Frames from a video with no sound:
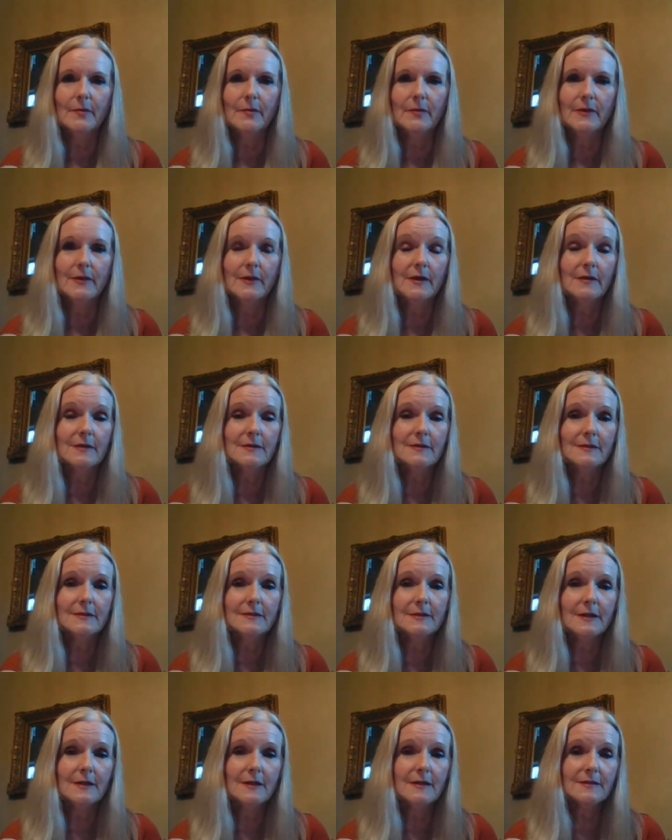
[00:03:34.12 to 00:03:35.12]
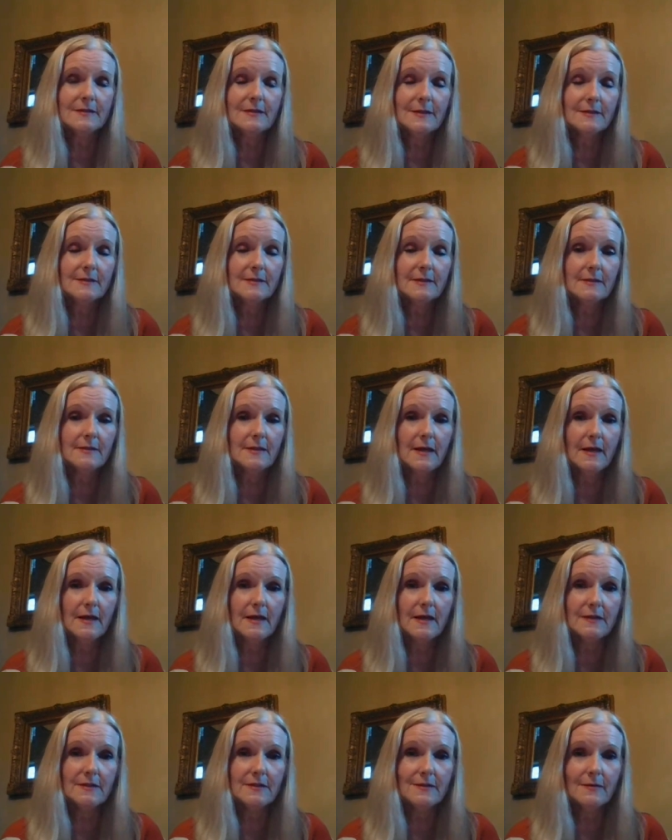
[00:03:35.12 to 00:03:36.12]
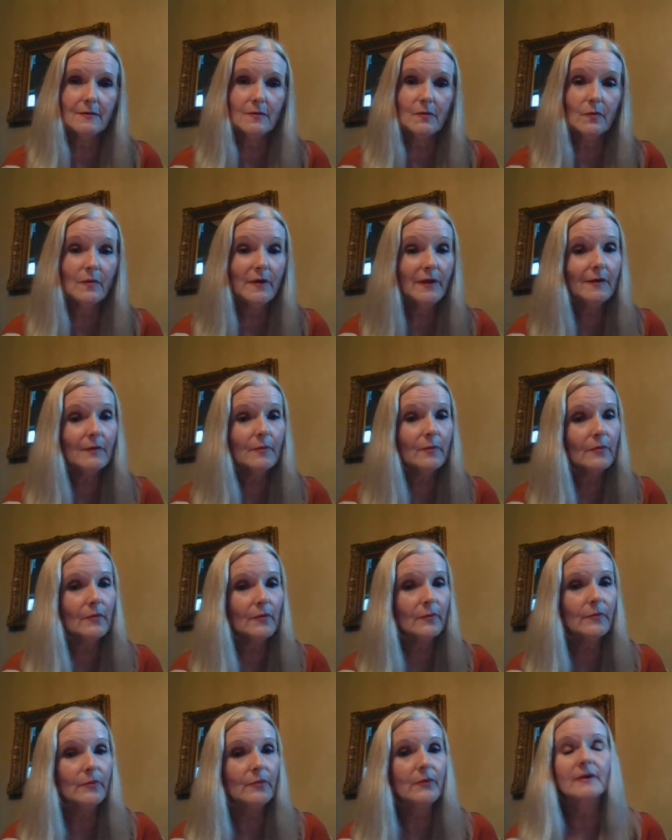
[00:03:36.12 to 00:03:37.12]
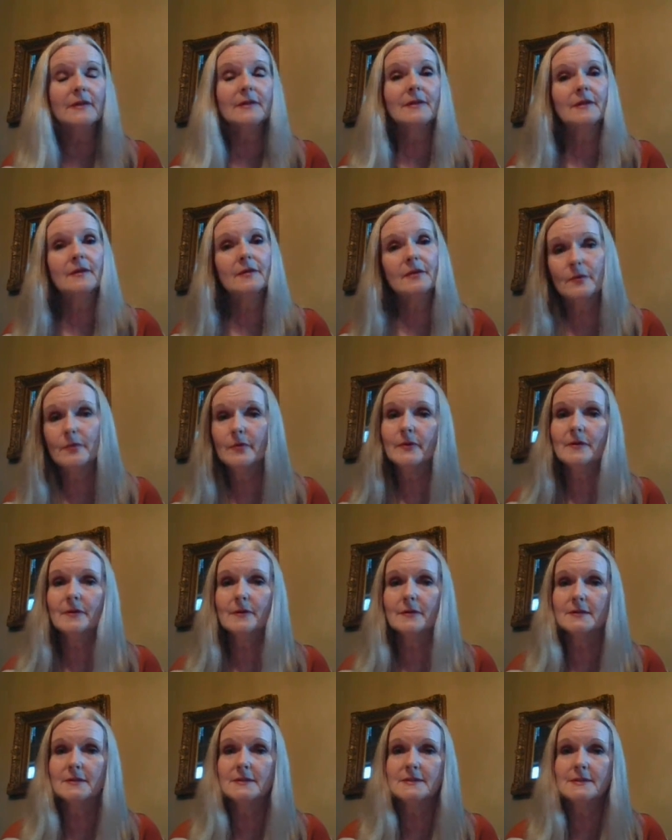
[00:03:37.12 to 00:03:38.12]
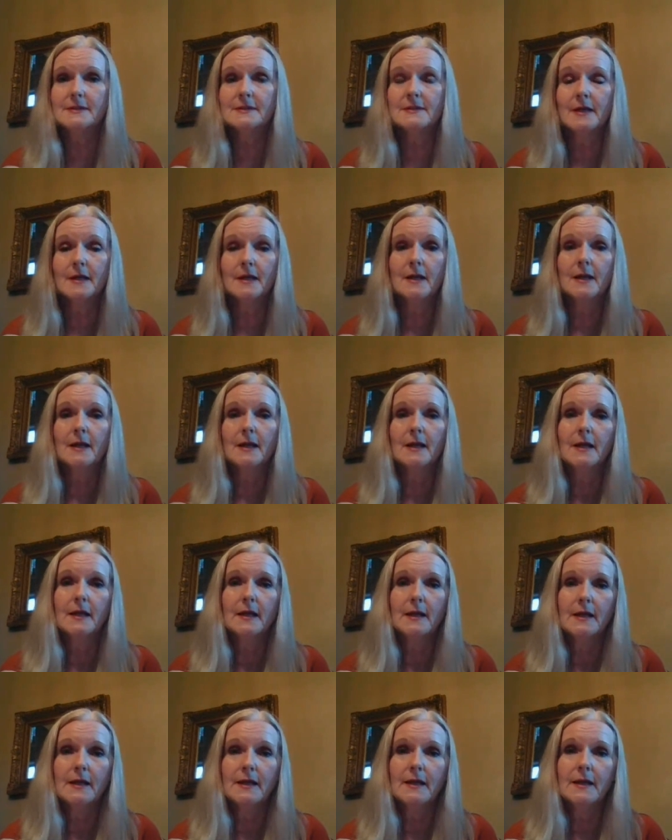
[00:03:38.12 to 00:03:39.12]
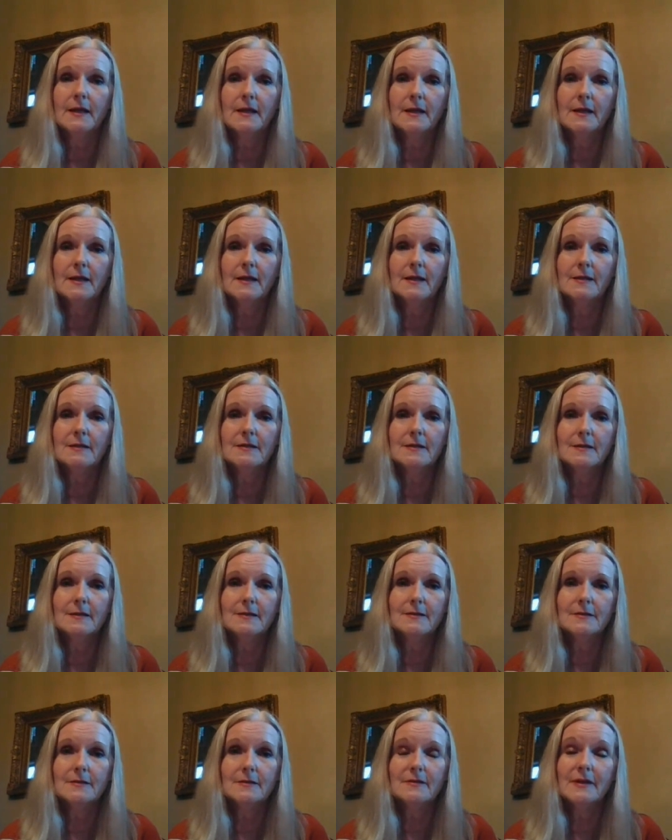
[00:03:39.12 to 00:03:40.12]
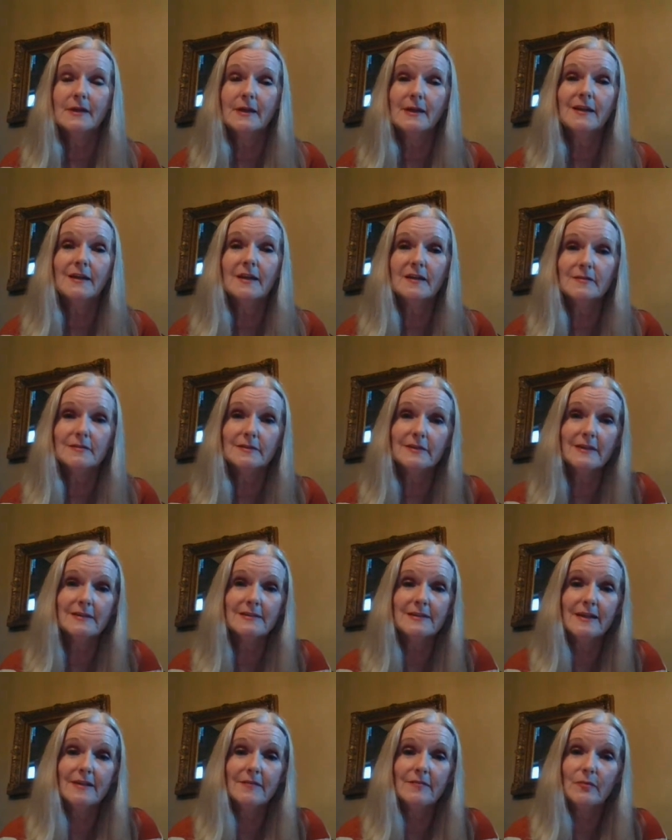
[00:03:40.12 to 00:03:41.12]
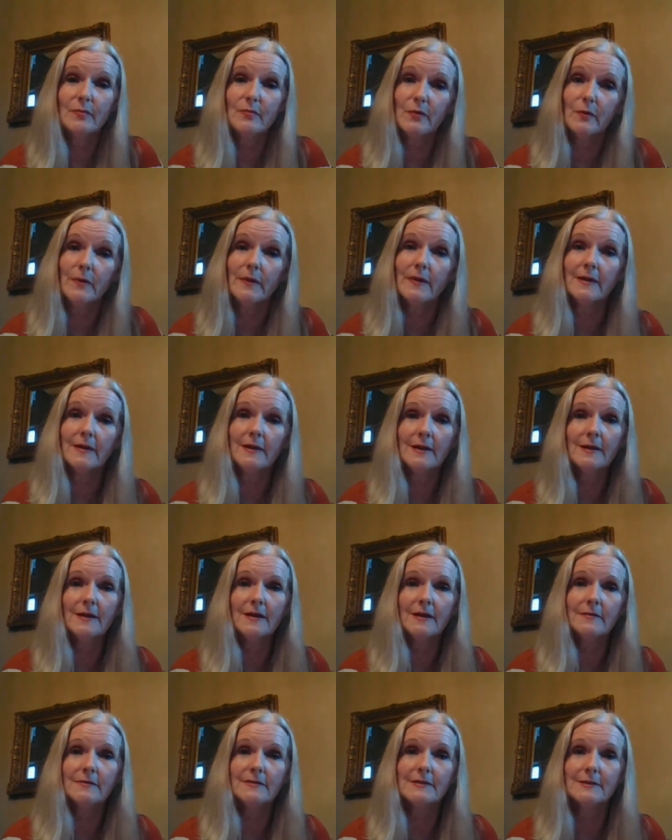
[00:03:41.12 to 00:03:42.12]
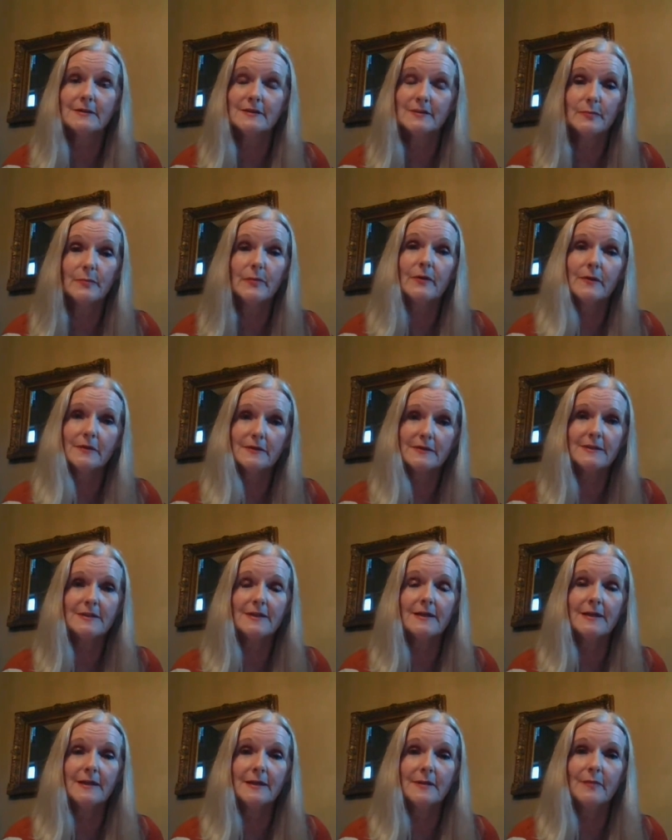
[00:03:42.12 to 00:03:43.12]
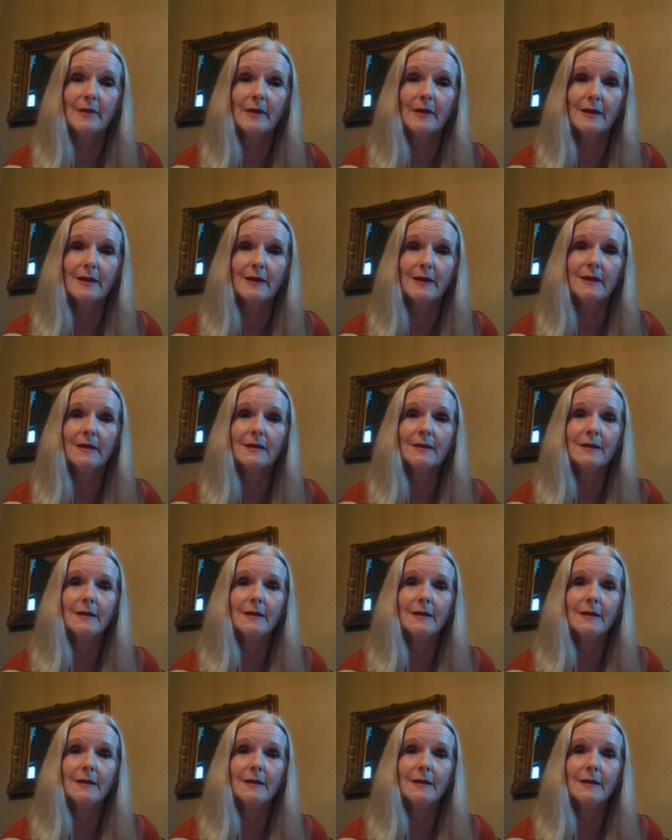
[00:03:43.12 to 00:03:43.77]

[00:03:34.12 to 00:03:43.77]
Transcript: But He also tells us that we are more important than the birds. And so He loves us even more than He loves His birds that He made